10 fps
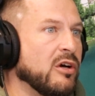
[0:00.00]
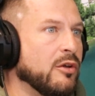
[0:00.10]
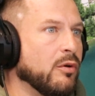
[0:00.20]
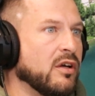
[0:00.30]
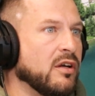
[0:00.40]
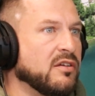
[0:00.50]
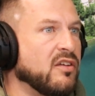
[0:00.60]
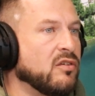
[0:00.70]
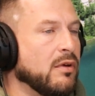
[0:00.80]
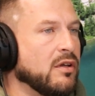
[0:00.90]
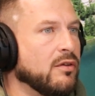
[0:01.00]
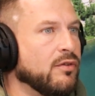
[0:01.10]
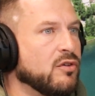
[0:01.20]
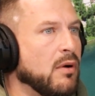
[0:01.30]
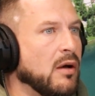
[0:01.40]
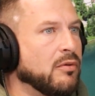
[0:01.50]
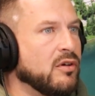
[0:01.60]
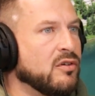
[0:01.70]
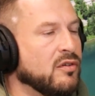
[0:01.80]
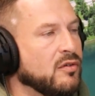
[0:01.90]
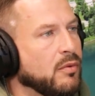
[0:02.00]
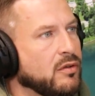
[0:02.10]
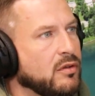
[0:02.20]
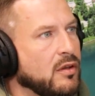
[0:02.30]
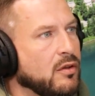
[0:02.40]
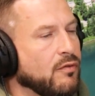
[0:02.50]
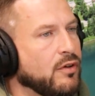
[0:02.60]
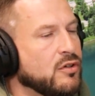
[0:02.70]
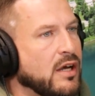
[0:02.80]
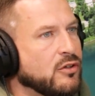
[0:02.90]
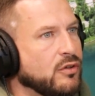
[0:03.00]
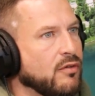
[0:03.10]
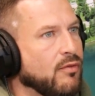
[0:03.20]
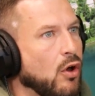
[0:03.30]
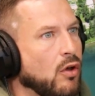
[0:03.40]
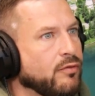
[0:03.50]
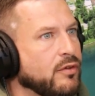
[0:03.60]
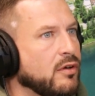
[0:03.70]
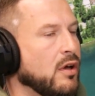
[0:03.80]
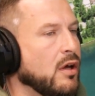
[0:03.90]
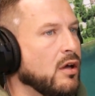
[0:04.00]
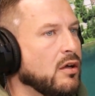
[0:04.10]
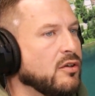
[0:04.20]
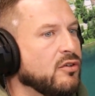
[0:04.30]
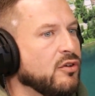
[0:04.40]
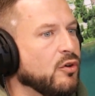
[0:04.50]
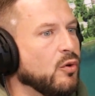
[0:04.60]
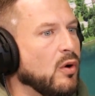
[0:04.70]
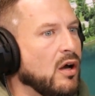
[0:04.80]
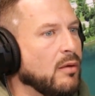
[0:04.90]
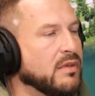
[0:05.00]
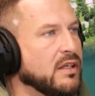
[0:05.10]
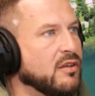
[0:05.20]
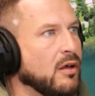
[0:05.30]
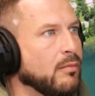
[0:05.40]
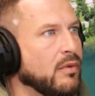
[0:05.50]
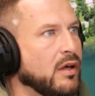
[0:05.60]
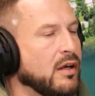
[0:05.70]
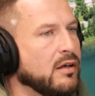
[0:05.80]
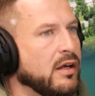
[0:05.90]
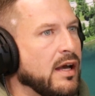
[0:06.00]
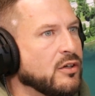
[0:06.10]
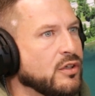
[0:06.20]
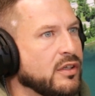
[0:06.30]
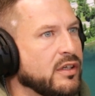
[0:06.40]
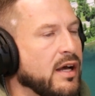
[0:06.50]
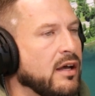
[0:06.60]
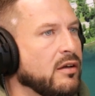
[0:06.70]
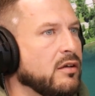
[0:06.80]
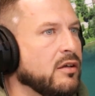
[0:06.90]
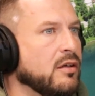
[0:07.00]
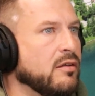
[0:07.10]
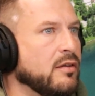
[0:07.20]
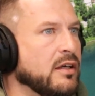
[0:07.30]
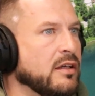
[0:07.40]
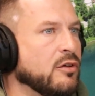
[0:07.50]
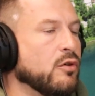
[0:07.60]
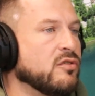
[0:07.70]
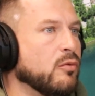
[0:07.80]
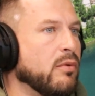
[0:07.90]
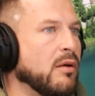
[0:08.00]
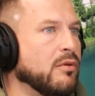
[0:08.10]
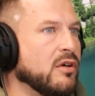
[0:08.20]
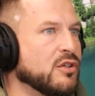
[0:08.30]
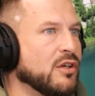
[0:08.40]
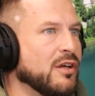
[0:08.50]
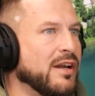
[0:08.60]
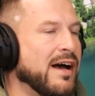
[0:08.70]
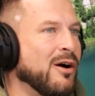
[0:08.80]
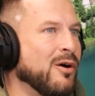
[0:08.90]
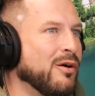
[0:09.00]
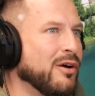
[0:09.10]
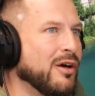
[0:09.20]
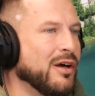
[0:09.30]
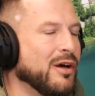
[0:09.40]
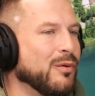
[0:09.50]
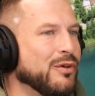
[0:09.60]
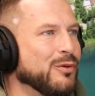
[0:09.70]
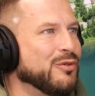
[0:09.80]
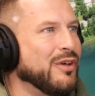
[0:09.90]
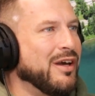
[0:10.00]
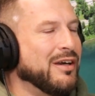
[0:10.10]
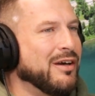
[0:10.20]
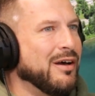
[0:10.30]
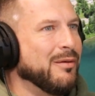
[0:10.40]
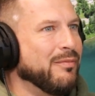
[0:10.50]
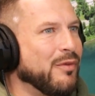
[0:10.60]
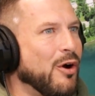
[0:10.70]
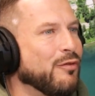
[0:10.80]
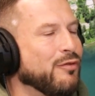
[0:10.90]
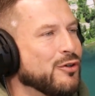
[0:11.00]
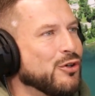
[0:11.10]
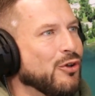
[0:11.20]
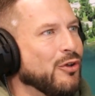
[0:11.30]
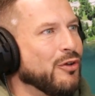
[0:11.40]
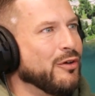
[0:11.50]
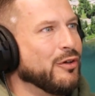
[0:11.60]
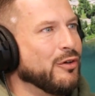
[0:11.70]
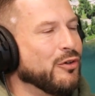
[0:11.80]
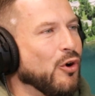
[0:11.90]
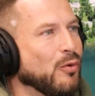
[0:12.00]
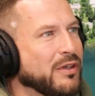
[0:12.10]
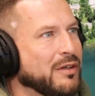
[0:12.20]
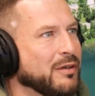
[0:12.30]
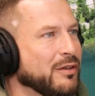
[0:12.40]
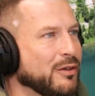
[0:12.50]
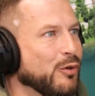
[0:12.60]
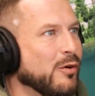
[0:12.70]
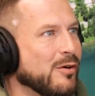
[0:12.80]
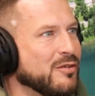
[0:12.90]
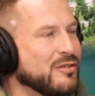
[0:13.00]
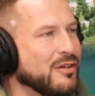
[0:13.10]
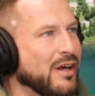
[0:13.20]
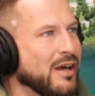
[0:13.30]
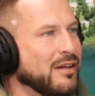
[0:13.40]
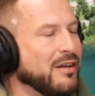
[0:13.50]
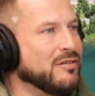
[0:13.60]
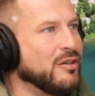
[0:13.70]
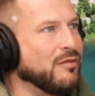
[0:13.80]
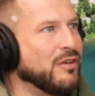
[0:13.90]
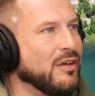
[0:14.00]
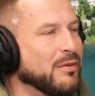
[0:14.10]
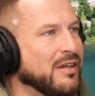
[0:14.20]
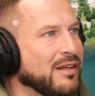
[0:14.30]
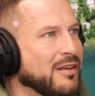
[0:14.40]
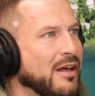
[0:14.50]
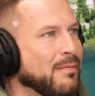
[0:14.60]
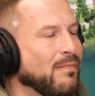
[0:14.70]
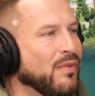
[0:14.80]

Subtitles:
they were going to decimate the fish populations, but the fish actually evolved to eat them, and it actually they increased their population. And now we use like artificial goby lures and stuff to imitate them